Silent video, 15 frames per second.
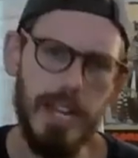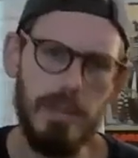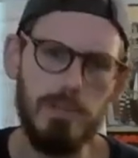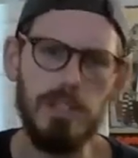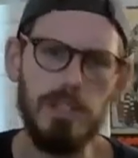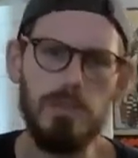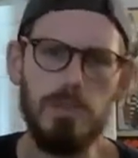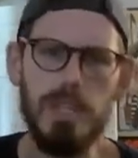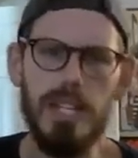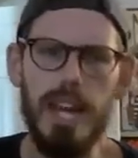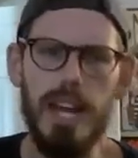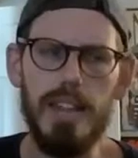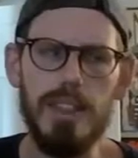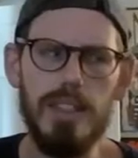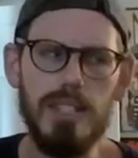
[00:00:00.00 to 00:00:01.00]
AP Human
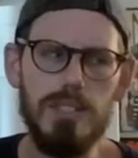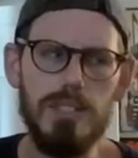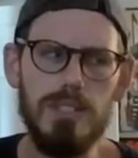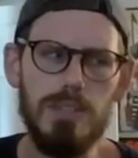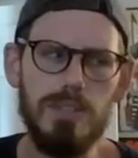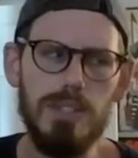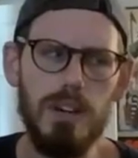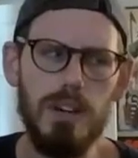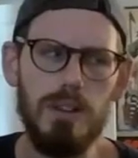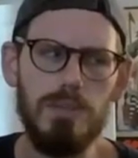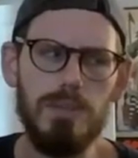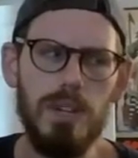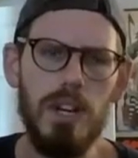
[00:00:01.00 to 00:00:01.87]
and think to yourself,